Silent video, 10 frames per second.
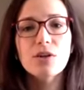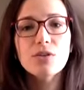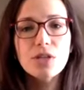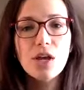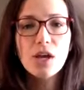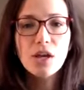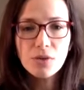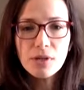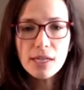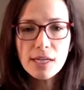closed,
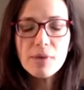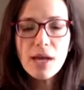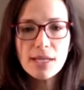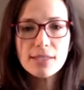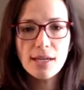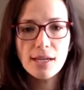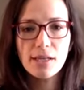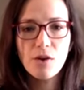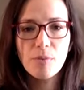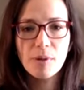you can keep the eyes
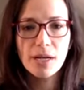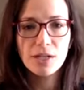slightly open.